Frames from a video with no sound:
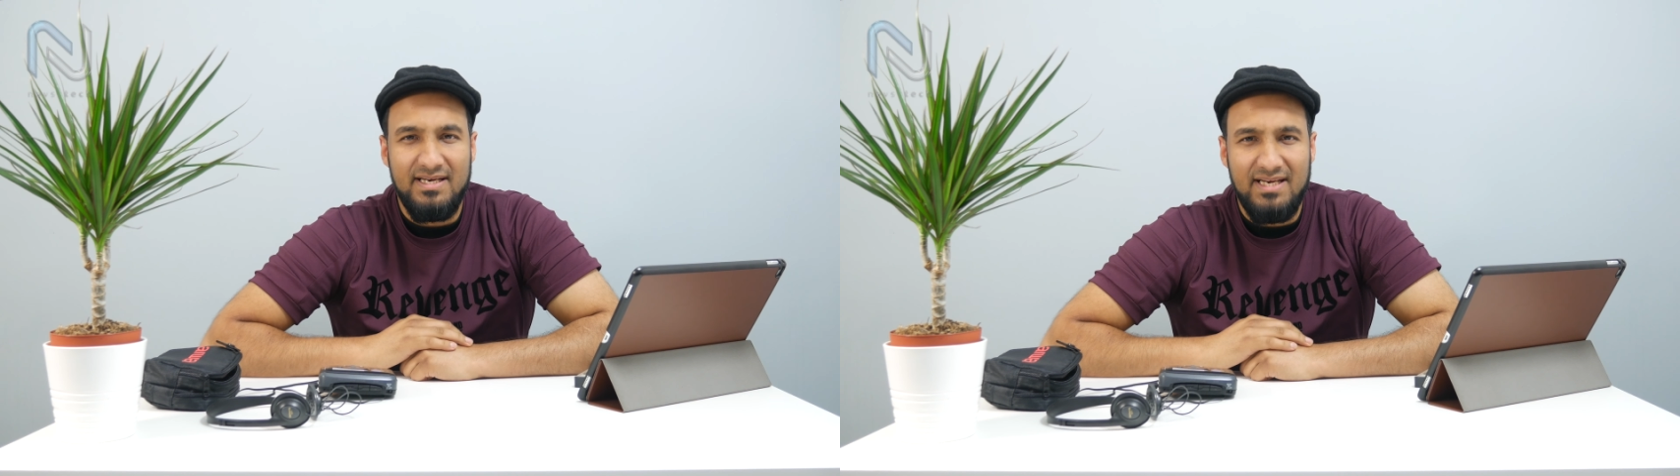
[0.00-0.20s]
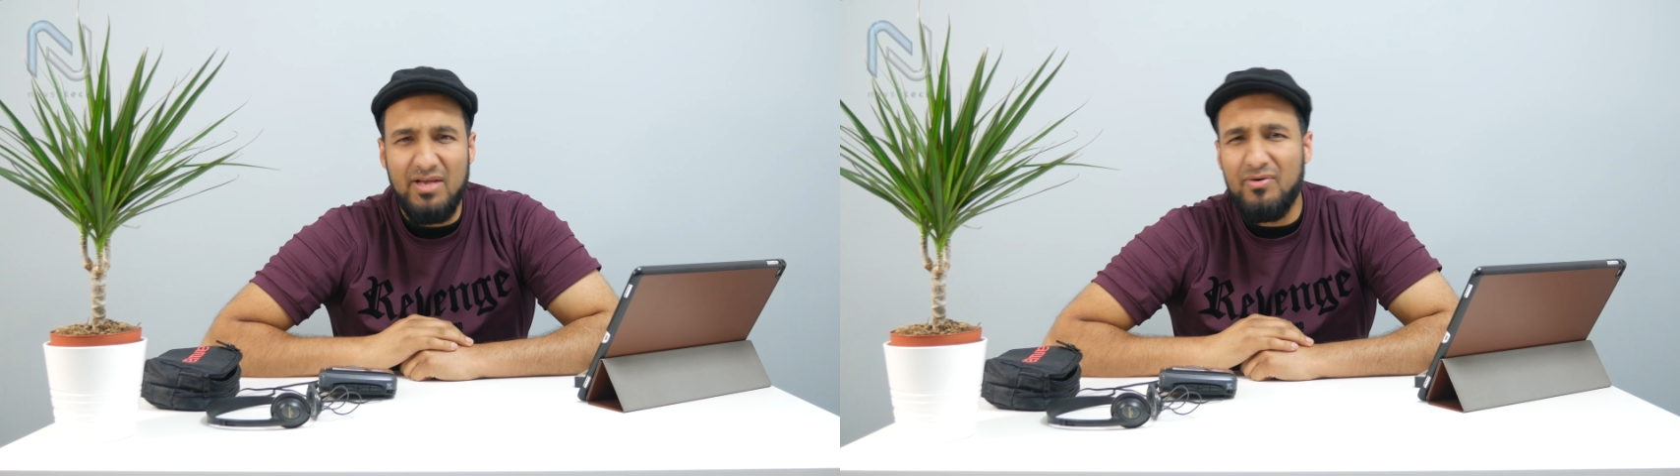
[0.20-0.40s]

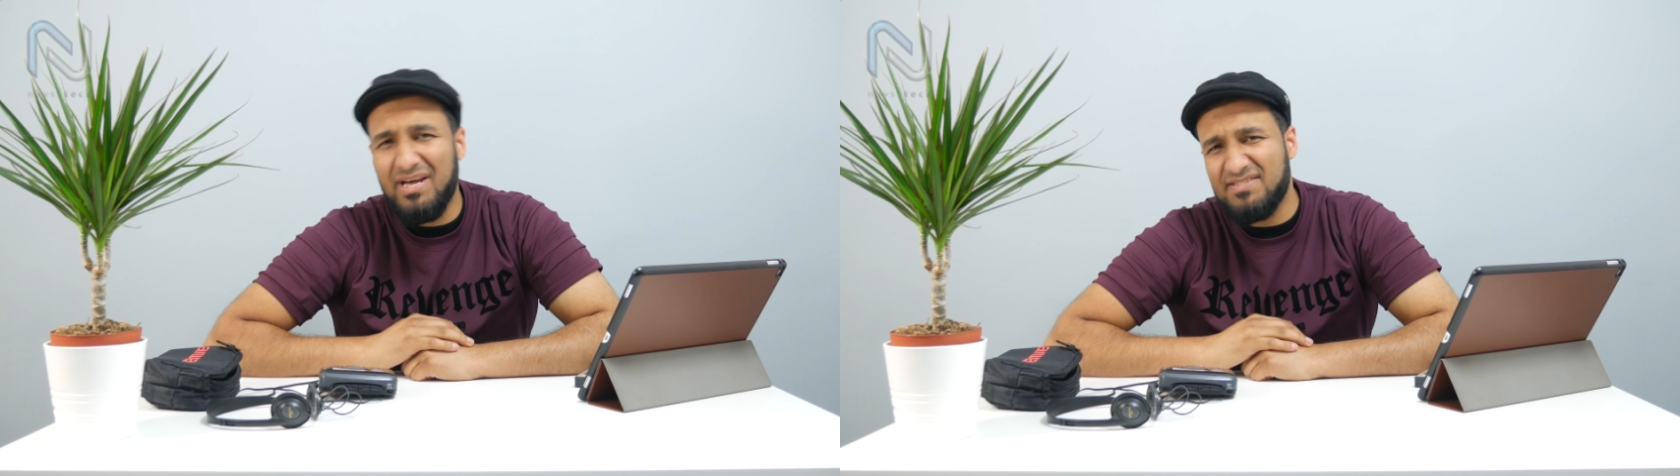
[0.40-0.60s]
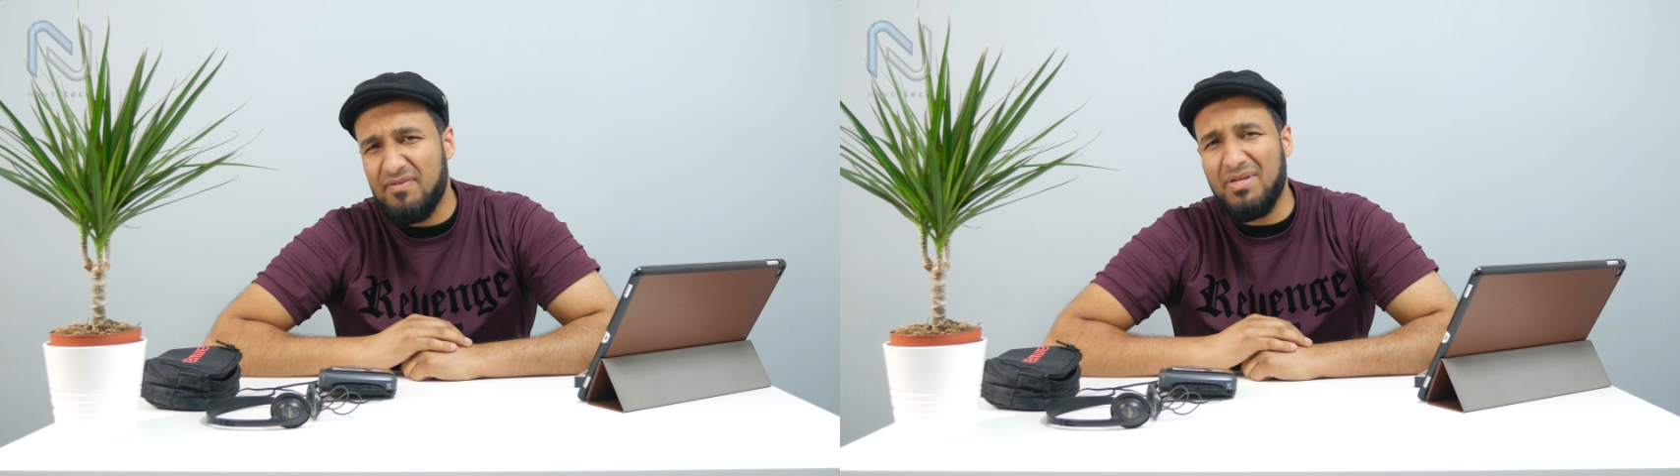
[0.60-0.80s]
Now you
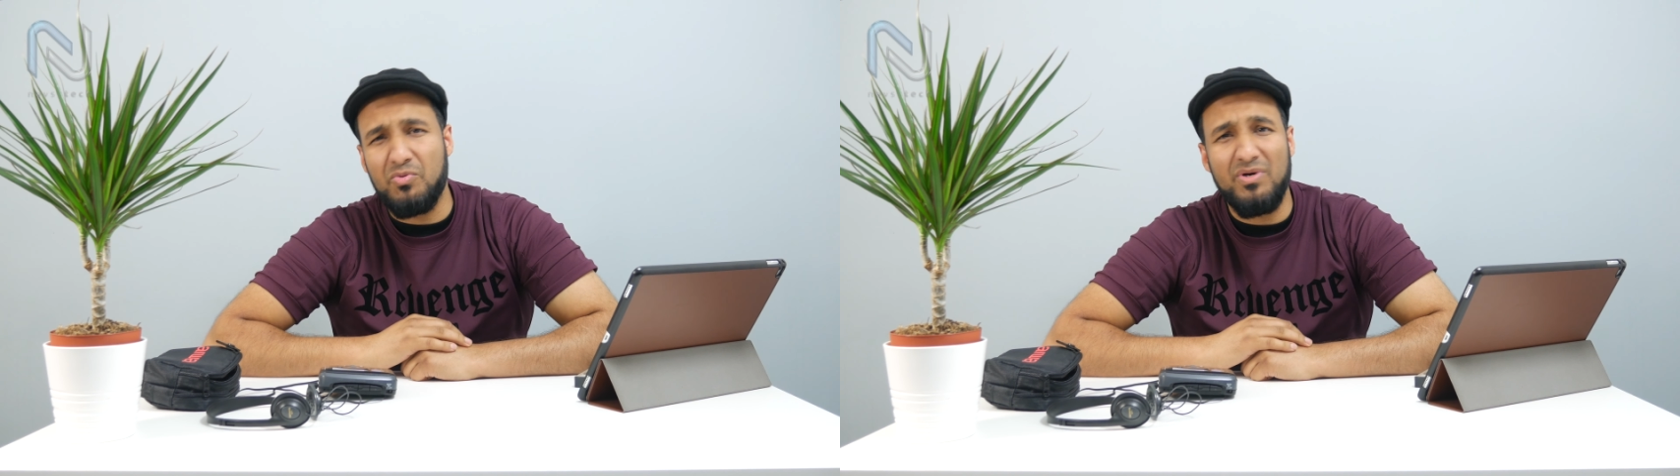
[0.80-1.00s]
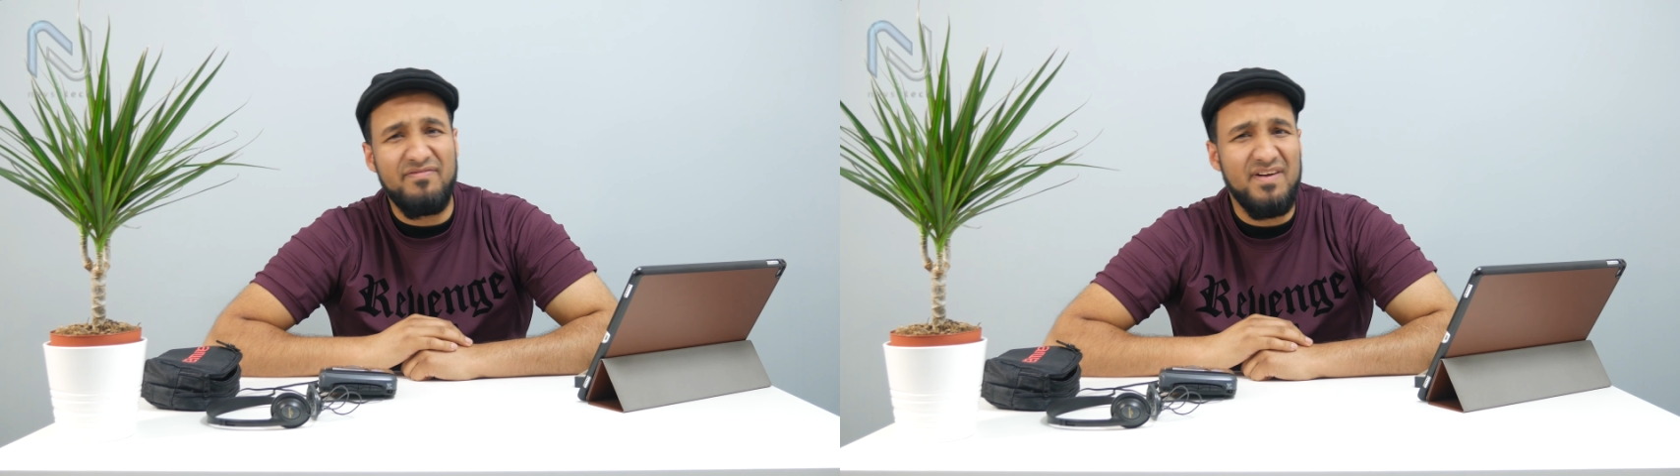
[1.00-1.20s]
kids from the
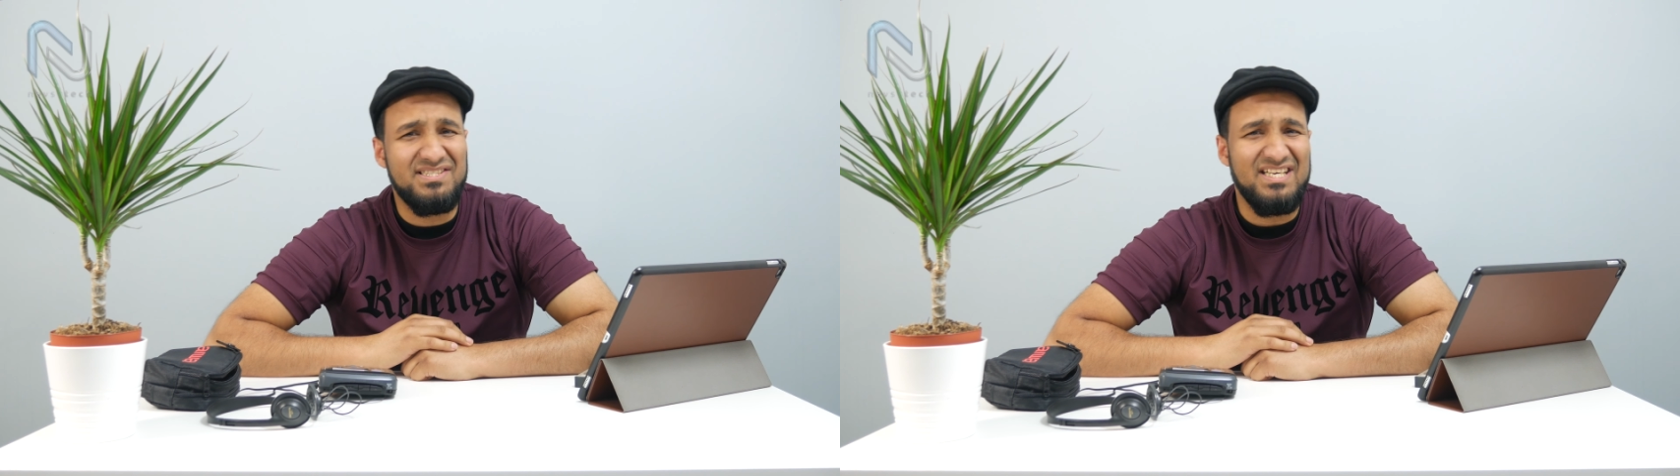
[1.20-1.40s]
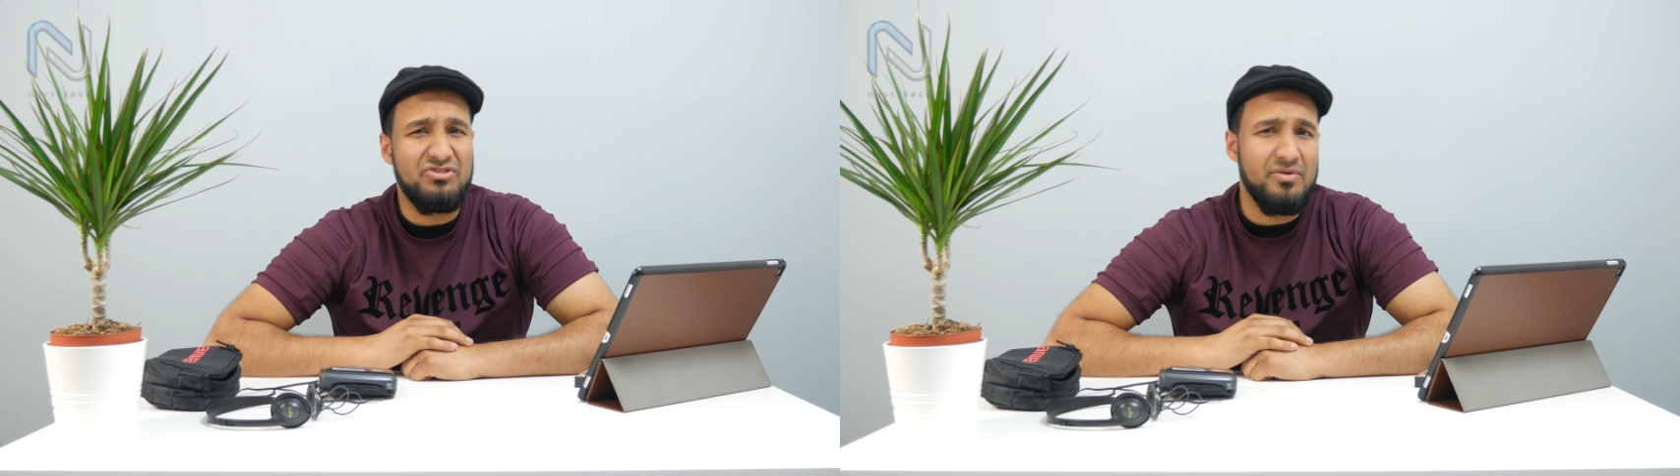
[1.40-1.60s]
21st
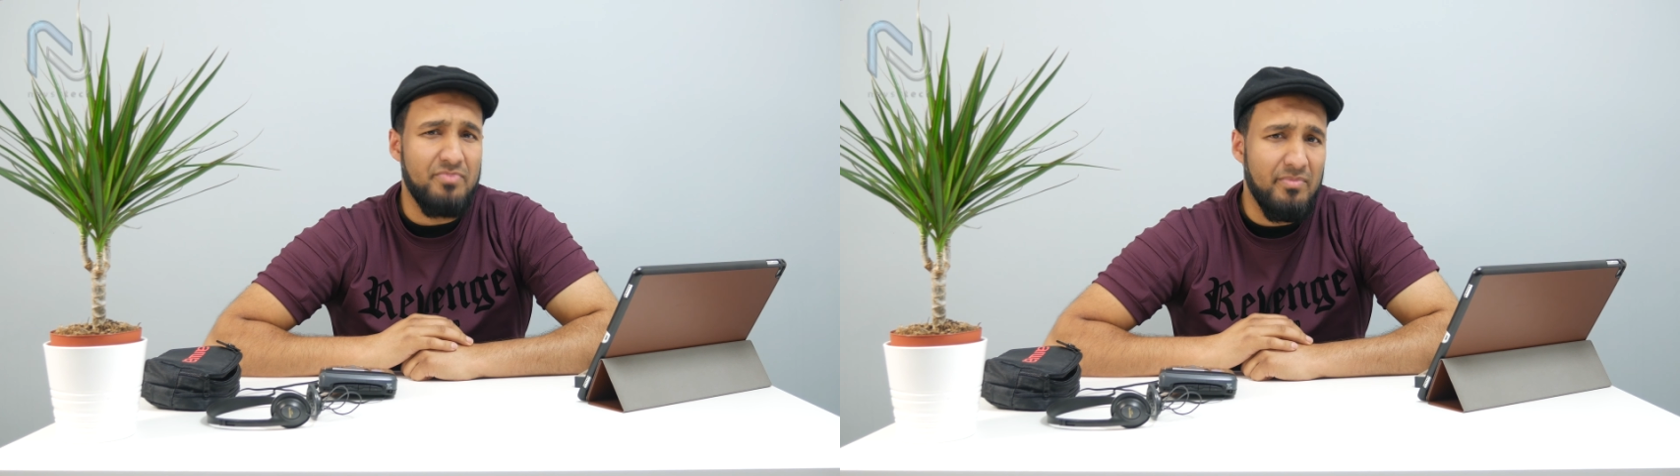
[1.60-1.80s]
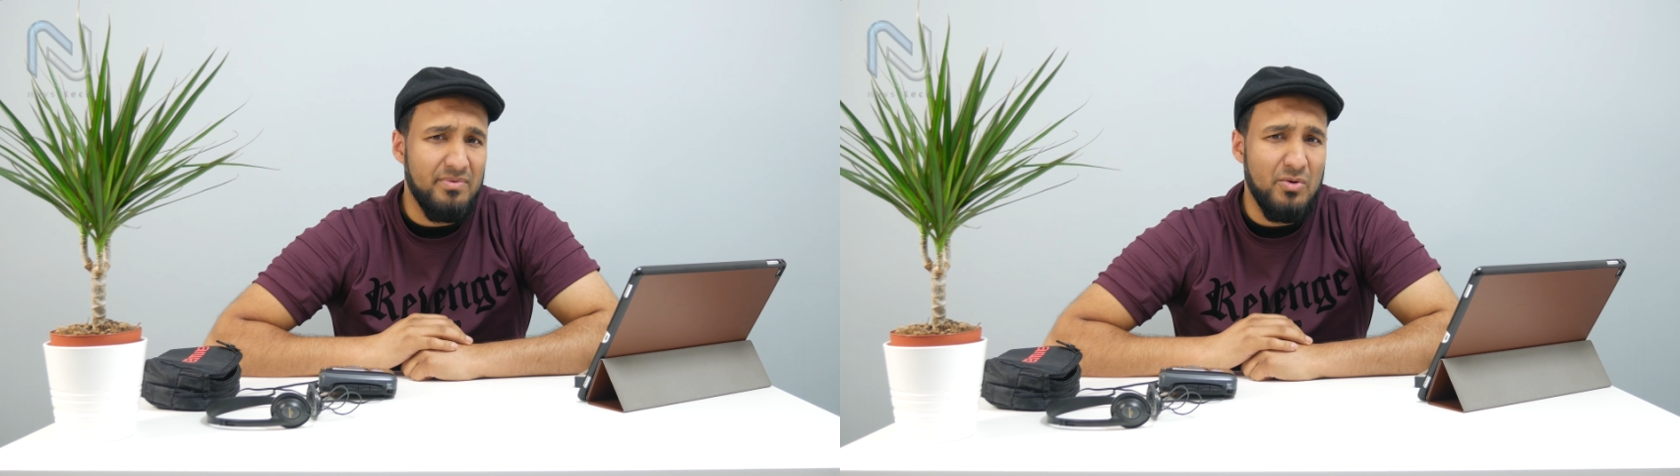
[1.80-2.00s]
century are
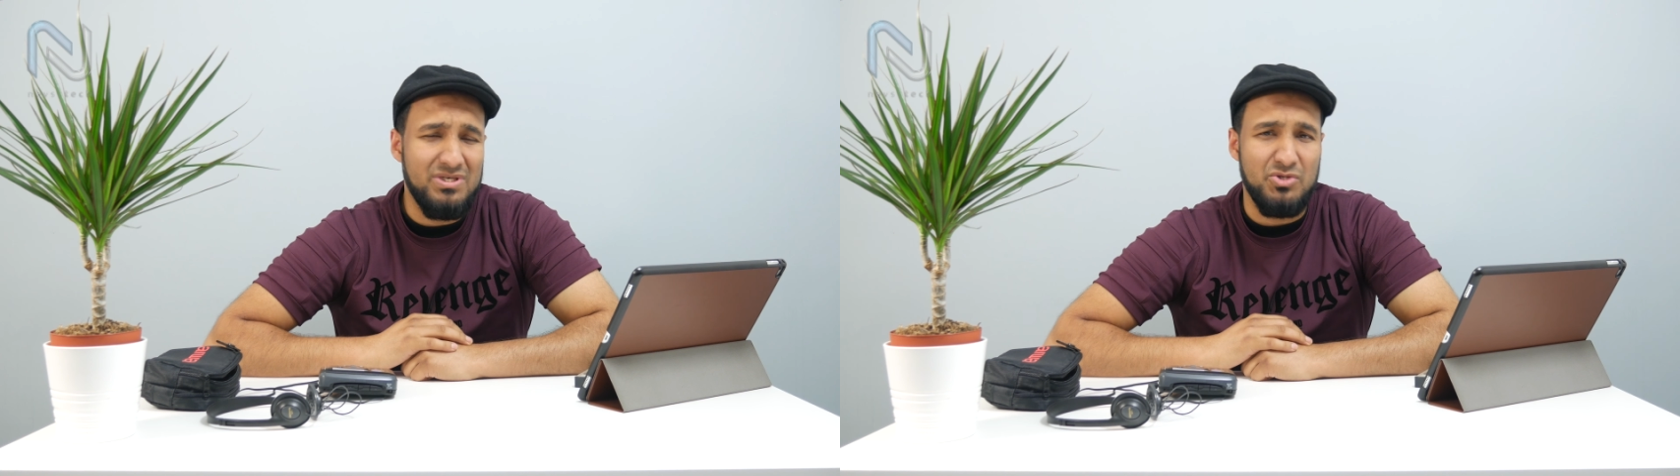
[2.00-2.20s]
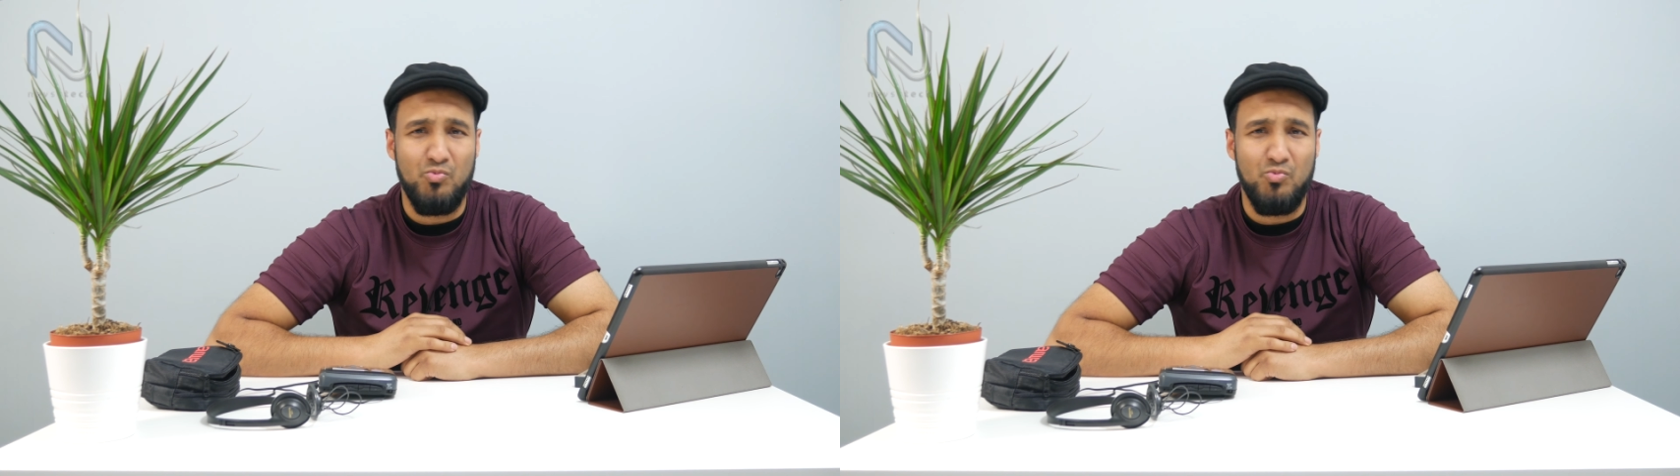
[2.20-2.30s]
probably wondering,